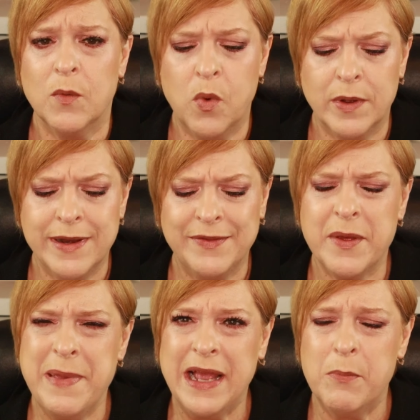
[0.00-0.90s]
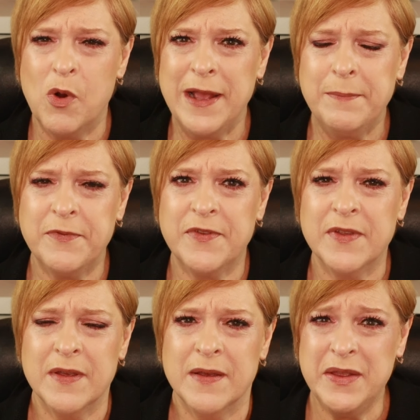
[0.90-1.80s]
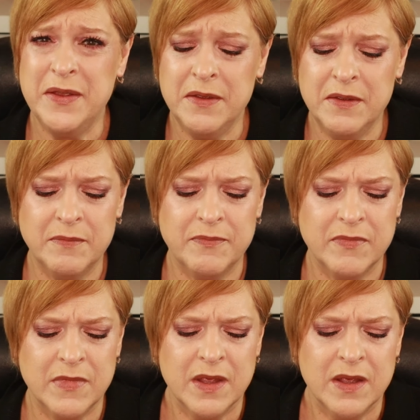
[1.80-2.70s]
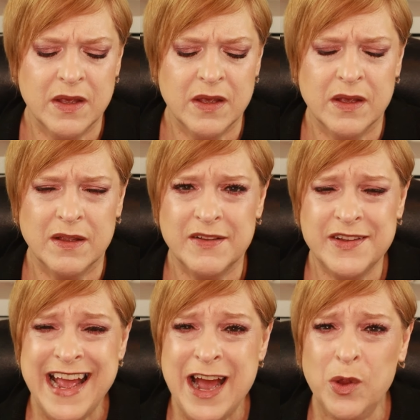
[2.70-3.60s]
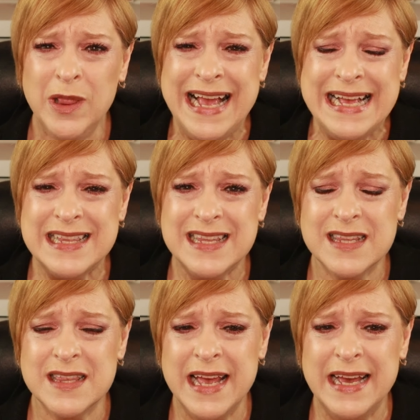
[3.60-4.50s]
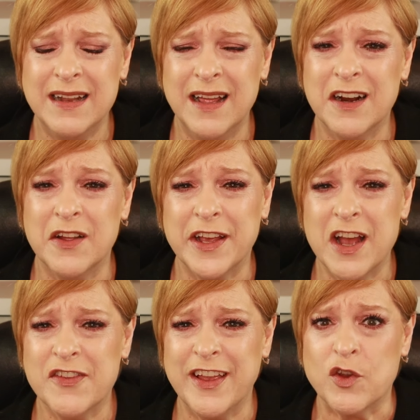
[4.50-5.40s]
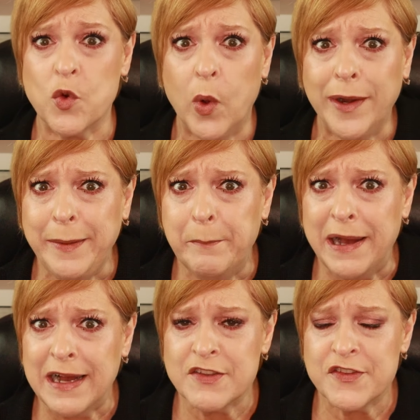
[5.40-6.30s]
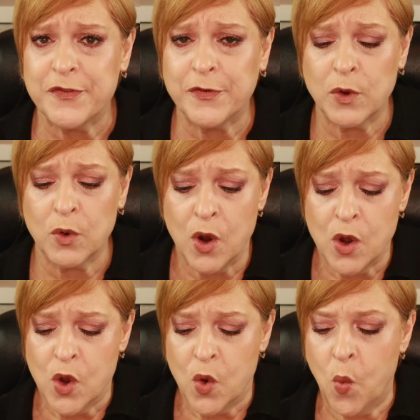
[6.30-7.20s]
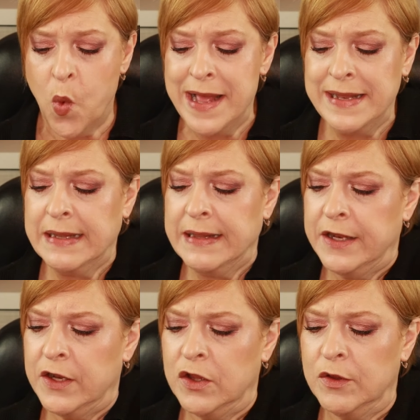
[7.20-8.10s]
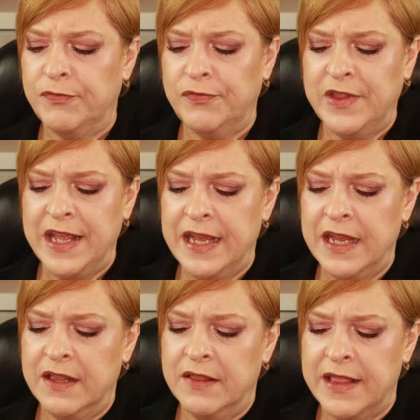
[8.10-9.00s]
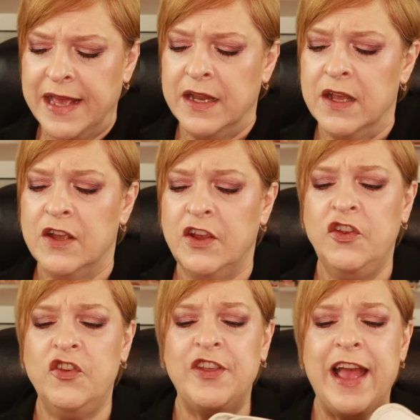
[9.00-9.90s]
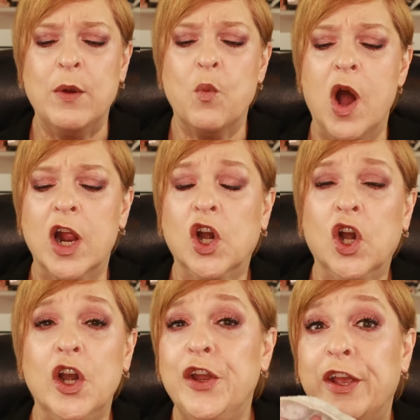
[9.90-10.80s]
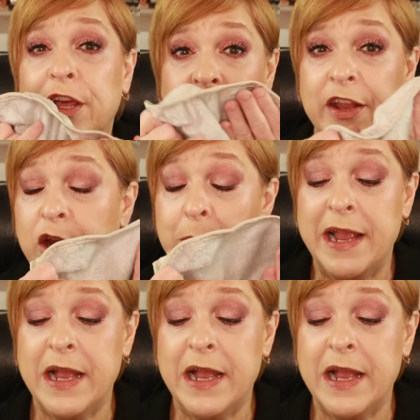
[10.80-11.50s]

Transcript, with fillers: what, not the makeup wipes. The towelettes that, I don't know, they cost like 20 bucks for one little thing that you just add water and you can take your